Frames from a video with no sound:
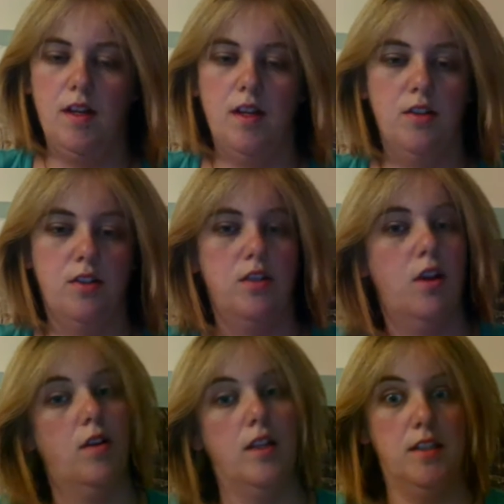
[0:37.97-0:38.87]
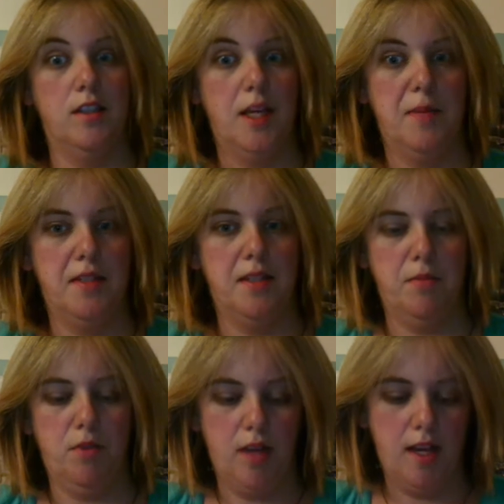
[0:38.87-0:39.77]
So let's just keep it simple.
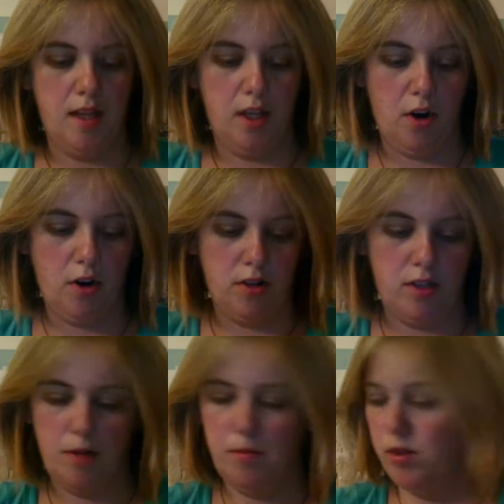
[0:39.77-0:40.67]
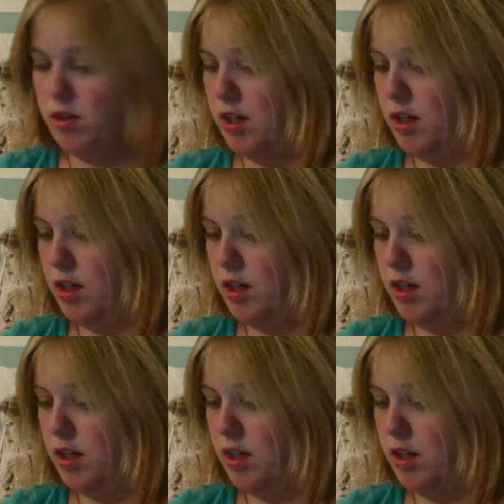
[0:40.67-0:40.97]
And the cards I'm using